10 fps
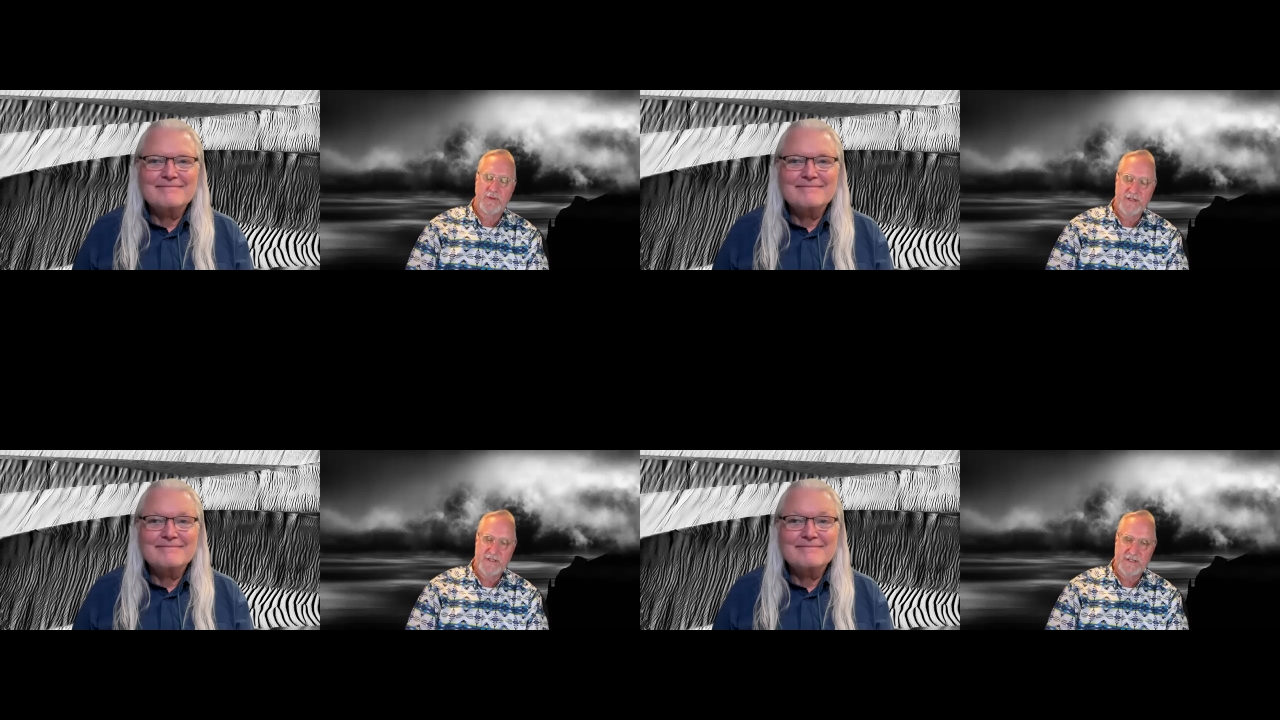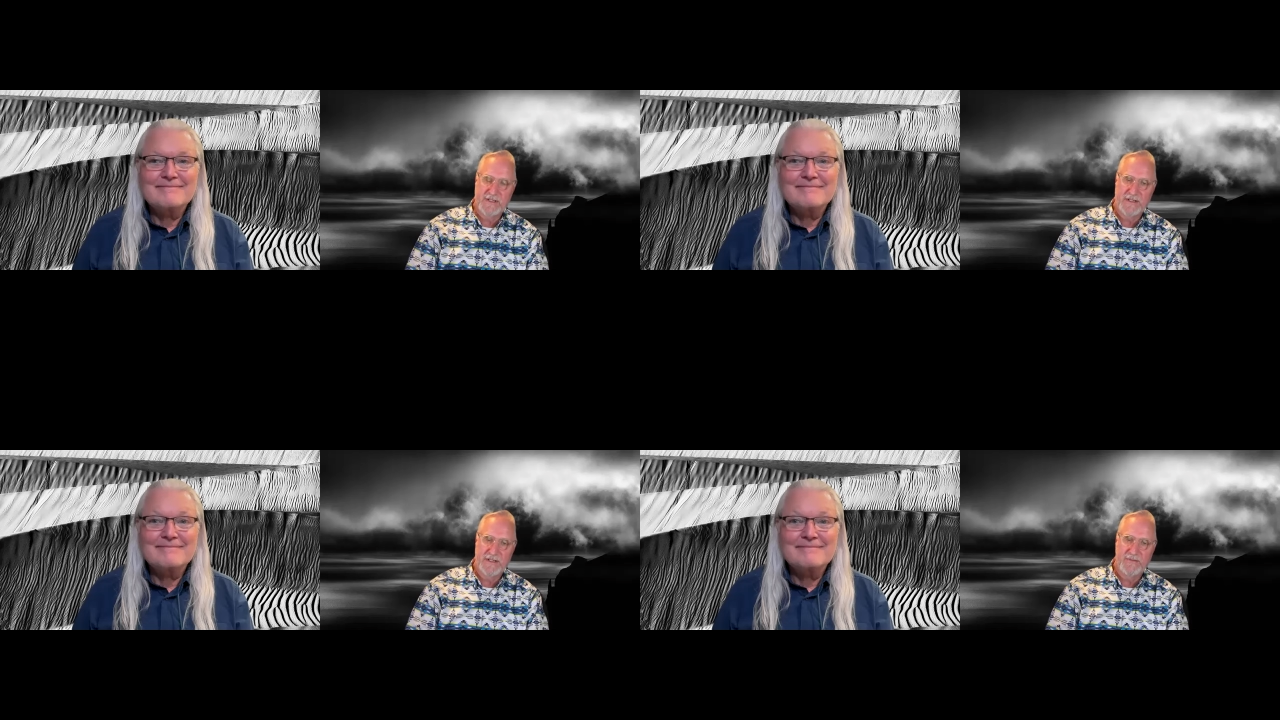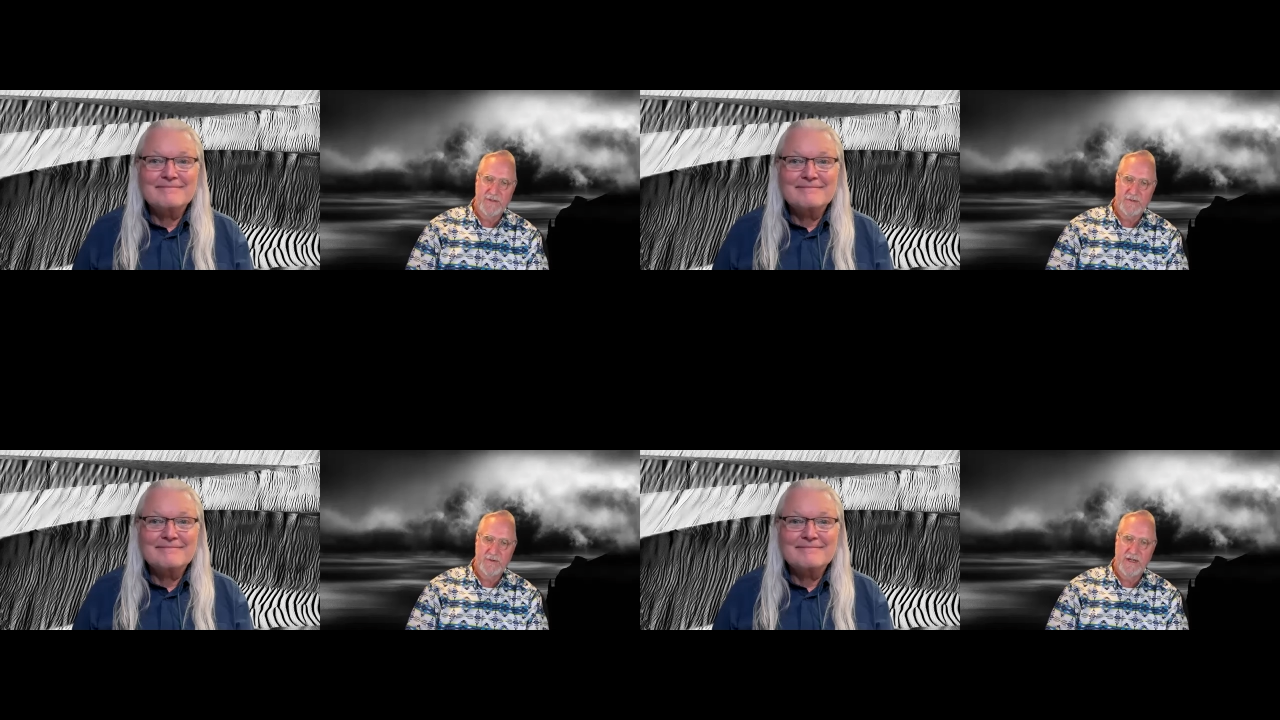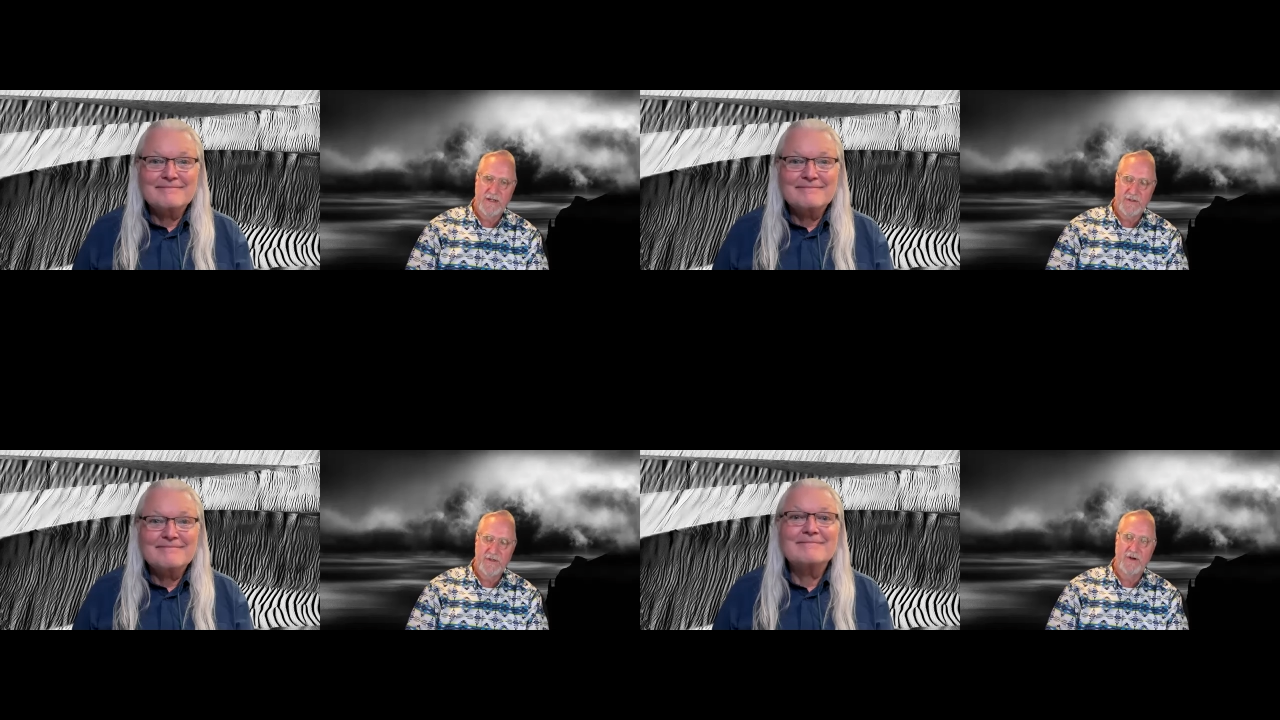Speaker 1: busy image
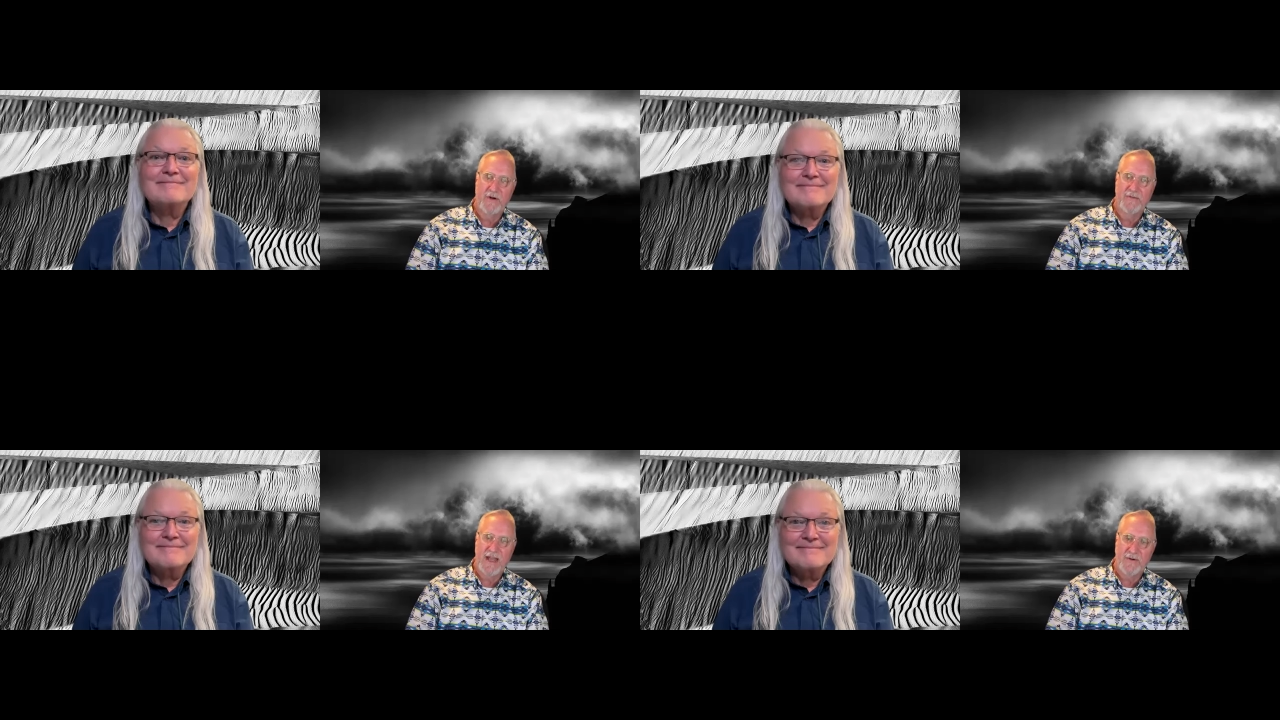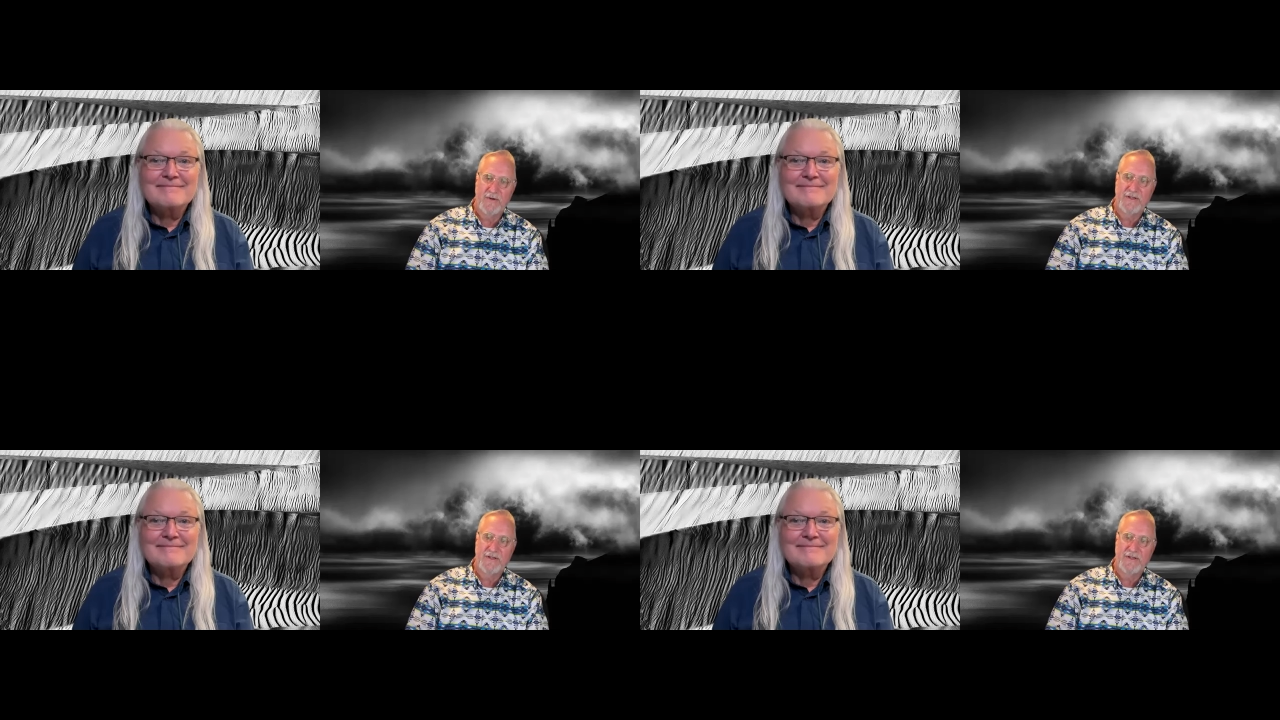behind you. You know, if that